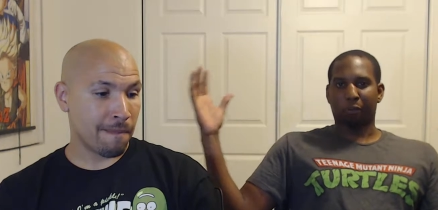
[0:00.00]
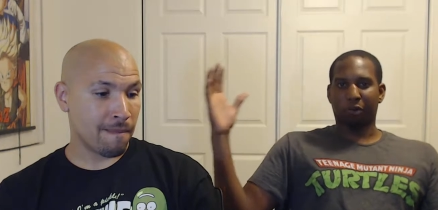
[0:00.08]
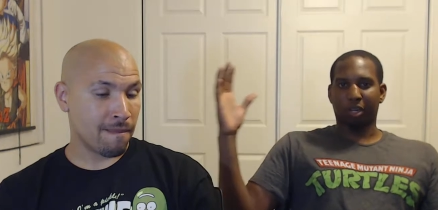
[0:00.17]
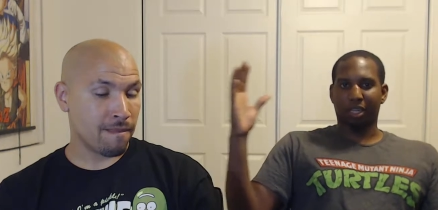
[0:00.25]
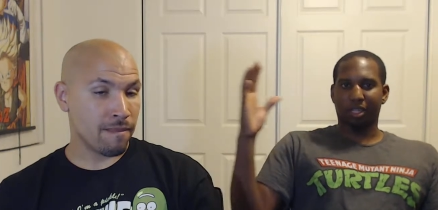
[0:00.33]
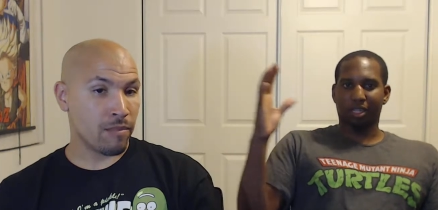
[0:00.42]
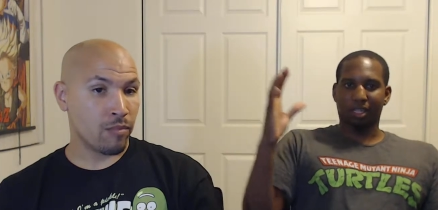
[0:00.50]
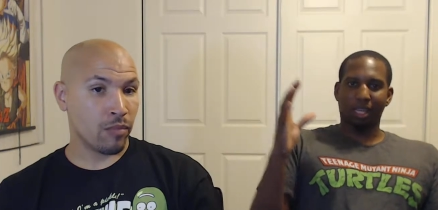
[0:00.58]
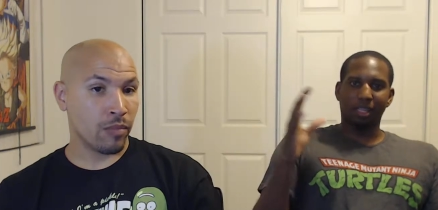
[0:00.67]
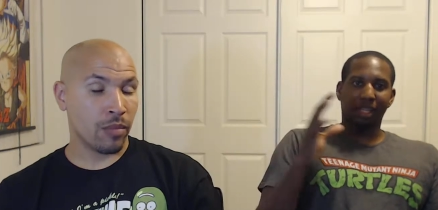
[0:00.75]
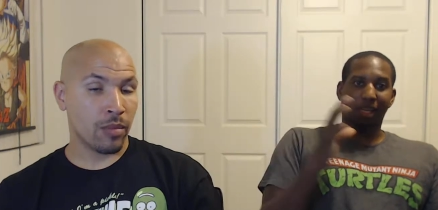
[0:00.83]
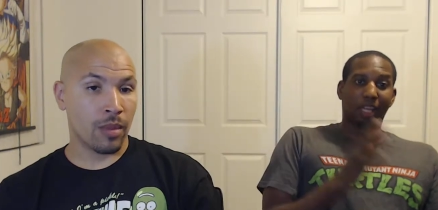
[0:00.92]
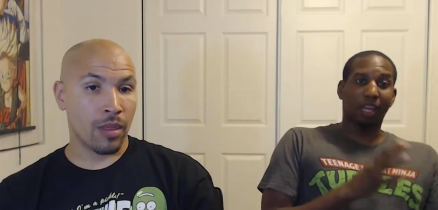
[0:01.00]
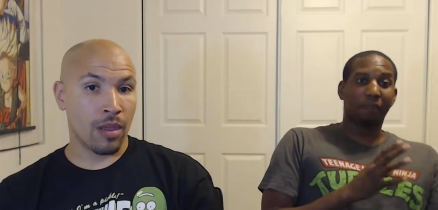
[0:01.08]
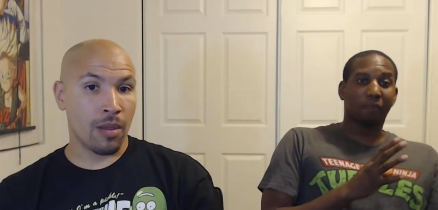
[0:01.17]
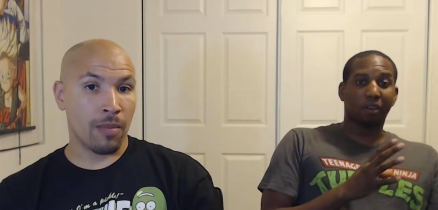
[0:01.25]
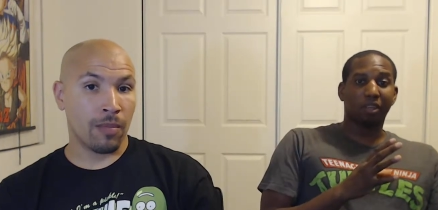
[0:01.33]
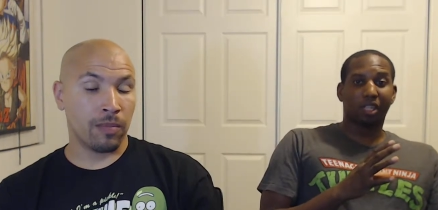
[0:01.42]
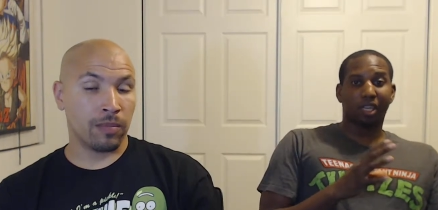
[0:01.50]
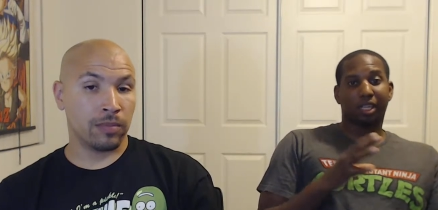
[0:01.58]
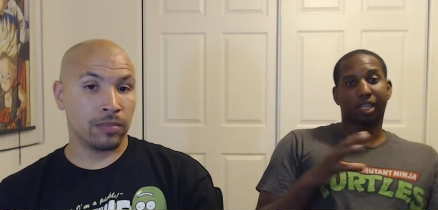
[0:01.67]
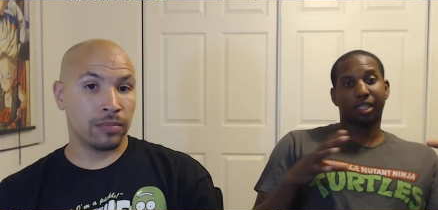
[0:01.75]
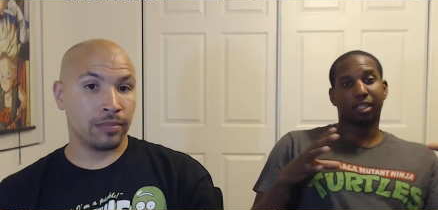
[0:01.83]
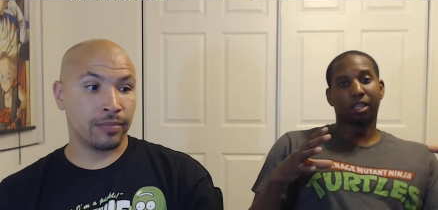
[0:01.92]
Speaker 1: put it in the kid version
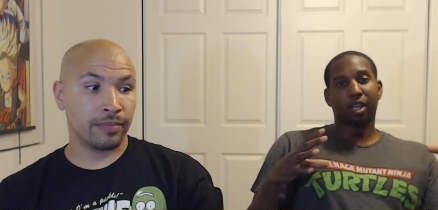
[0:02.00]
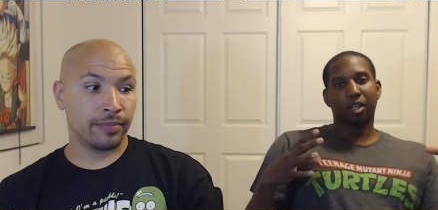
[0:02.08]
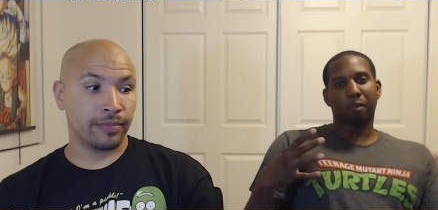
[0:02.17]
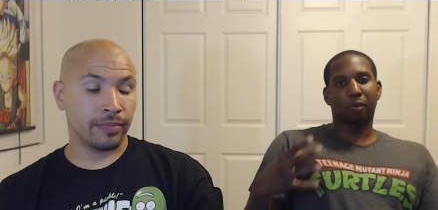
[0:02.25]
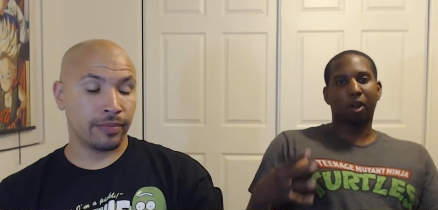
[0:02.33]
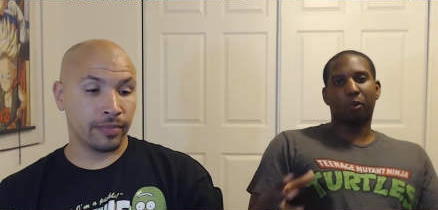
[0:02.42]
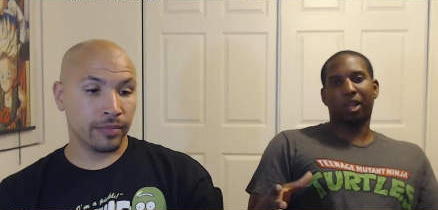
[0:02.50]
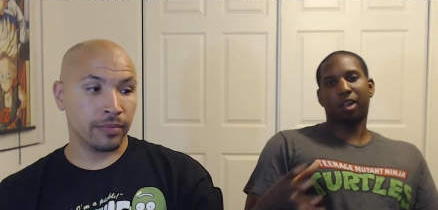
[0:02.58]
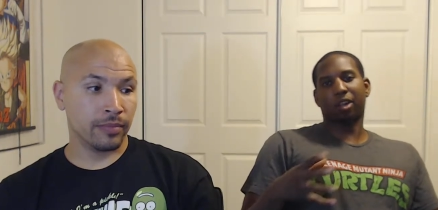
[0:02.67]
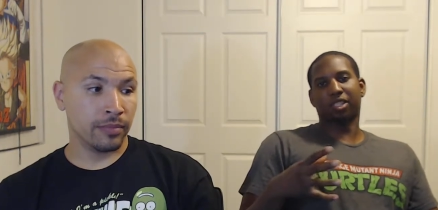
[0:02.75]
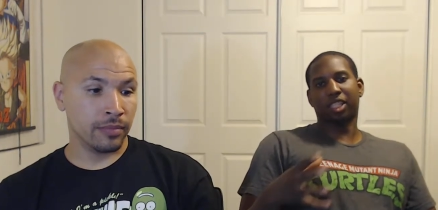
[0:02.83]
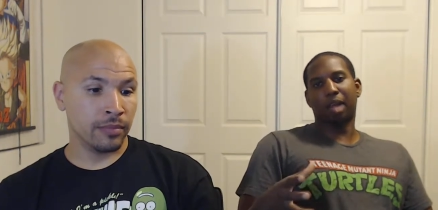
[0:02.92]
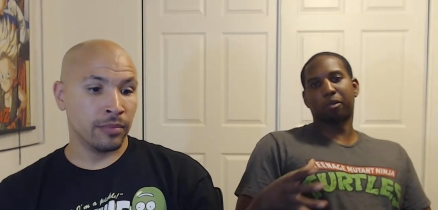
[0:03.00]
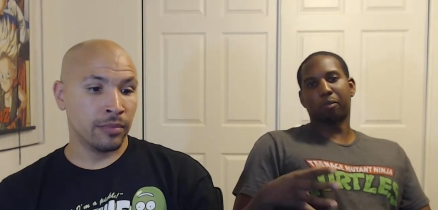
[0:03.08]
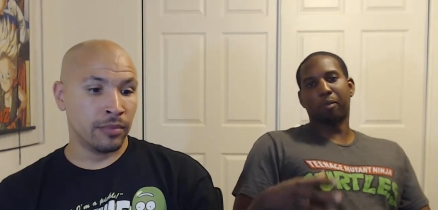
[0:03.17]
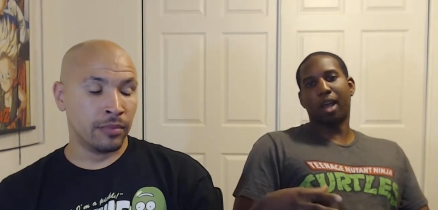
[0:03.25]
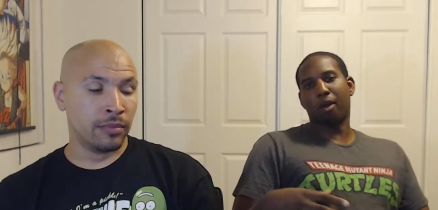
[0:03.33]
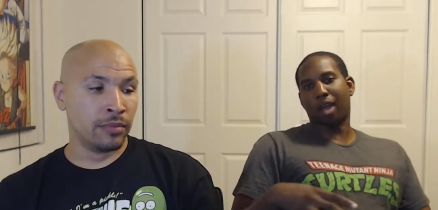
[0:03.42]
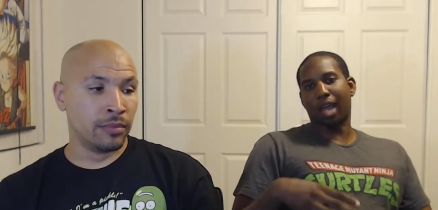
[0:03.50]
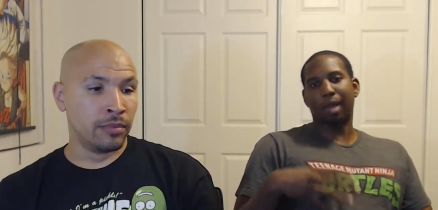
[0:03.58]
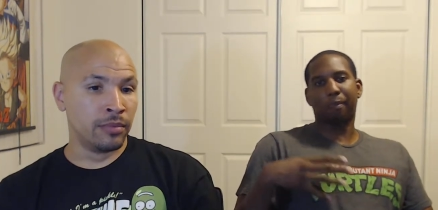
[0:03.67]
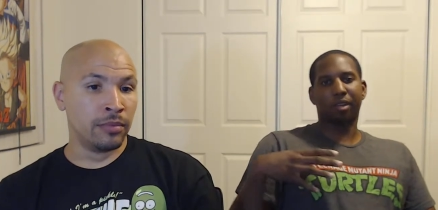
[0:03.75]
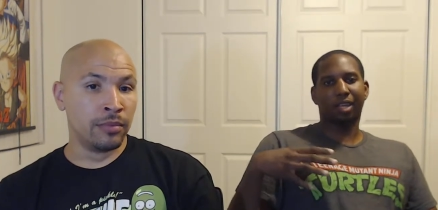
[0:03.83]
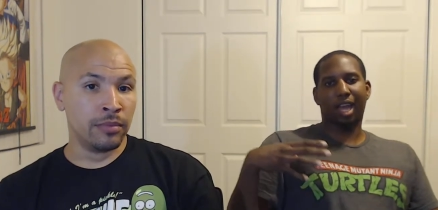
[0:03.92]
because the part where they all stomped them out
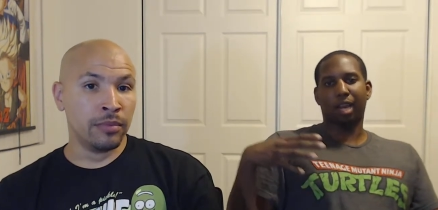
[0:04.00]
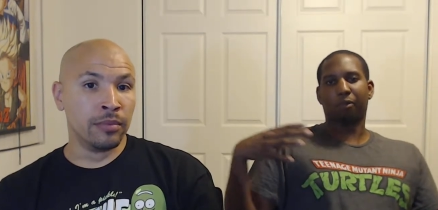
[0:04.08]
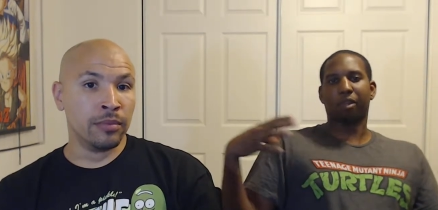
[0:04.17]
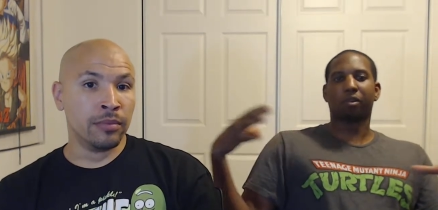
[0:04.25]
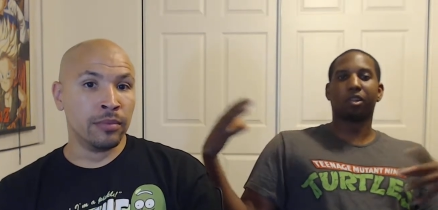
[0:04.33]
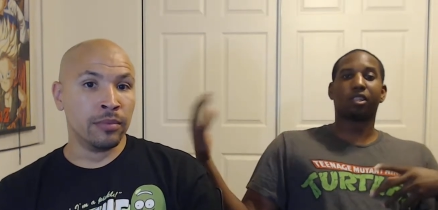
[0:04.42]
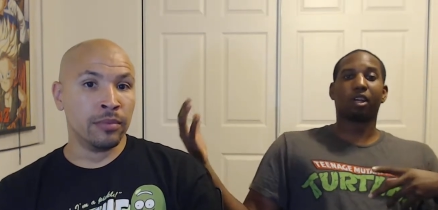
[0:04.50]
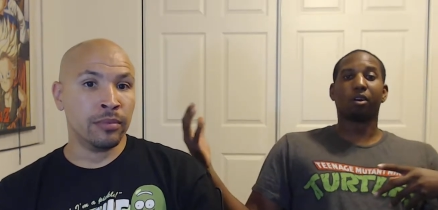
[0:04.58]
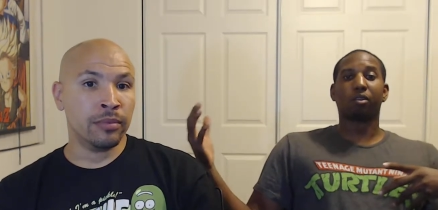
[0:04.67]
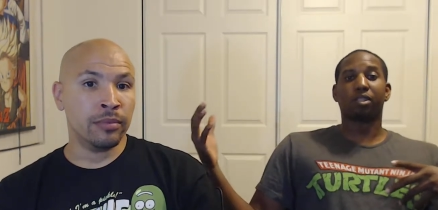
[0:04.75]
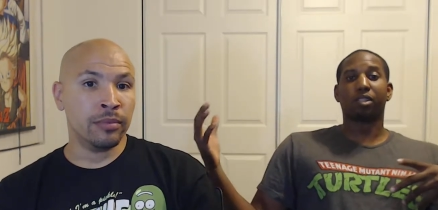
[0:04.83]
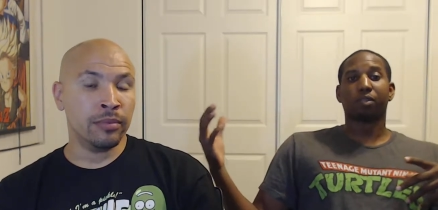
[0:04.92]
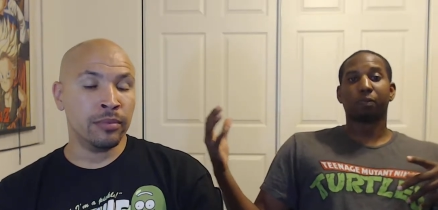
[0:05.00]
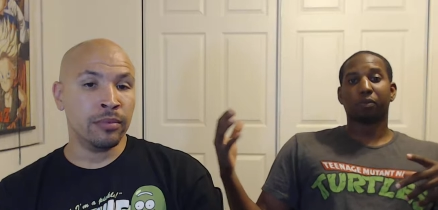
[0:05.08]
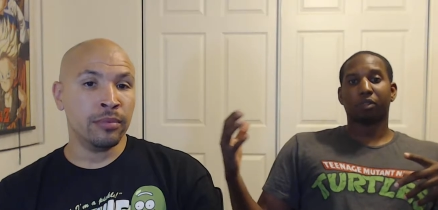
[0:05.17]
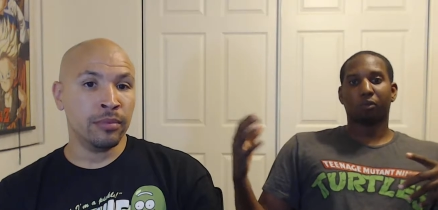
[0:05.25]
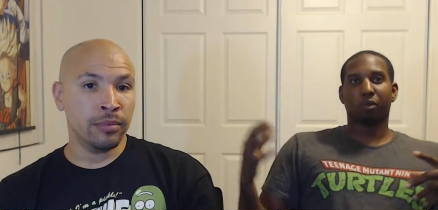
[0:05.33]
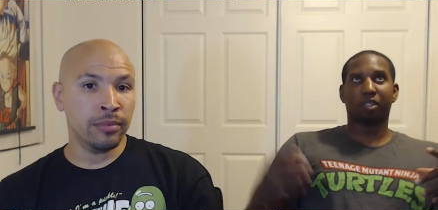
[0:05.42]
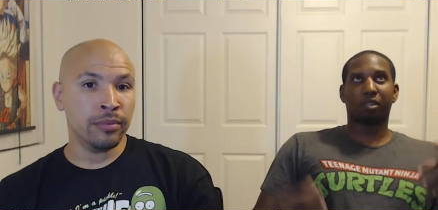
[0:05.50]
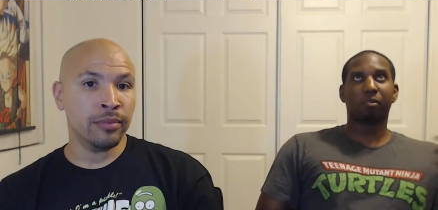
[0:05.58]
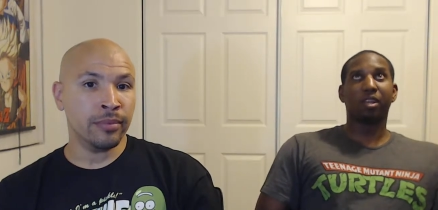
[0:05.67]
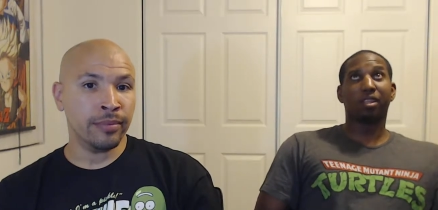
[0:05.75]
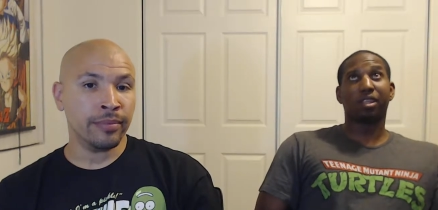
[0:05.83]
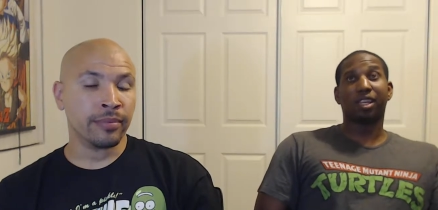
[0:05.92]
happened kind of when they were adults, which to
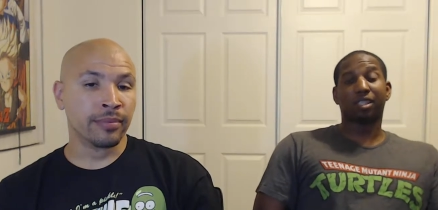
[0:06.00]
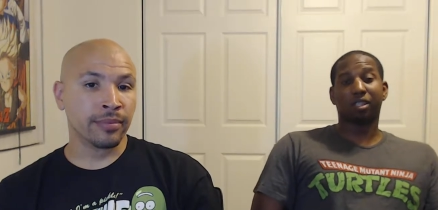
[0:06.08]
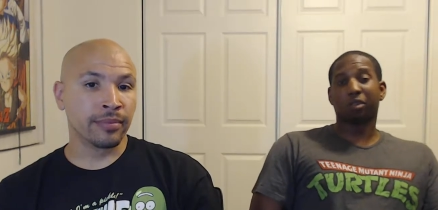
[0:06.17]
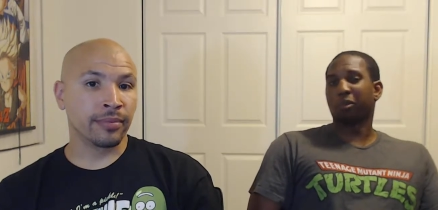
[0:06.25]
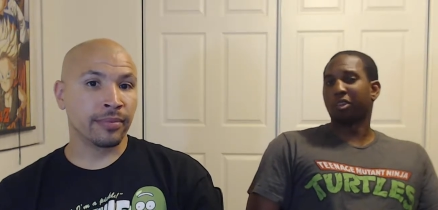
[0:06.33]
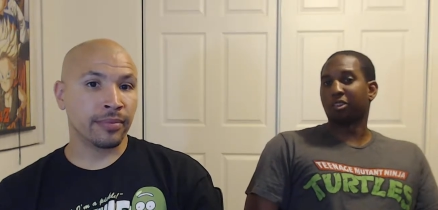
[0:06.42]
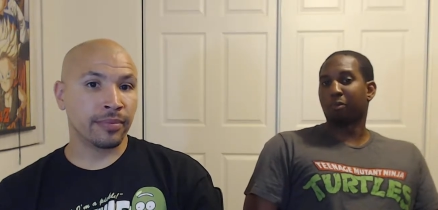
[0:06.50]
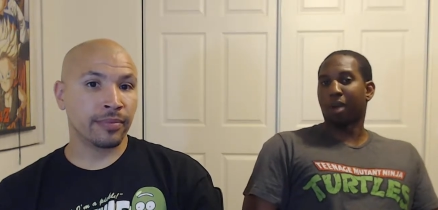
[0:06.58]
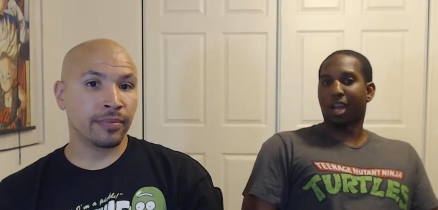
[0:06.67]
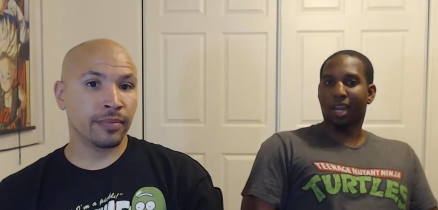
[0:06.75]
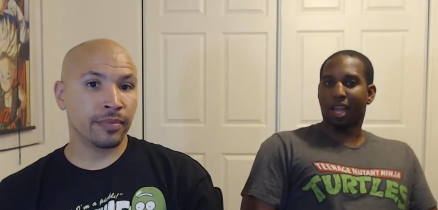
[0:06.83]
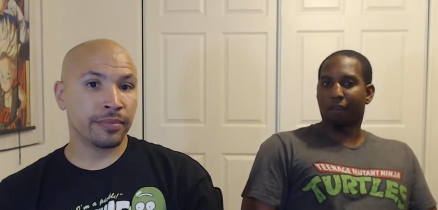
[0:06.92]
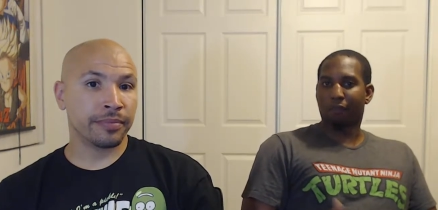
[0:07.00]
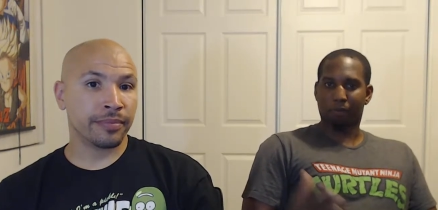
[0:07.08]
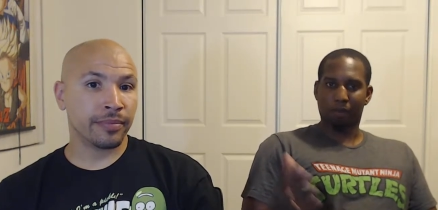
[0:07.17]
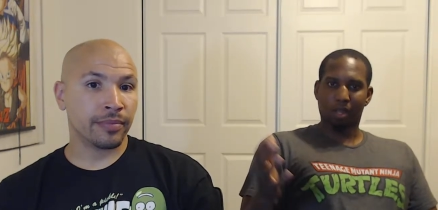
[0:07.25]
me thinks the original might have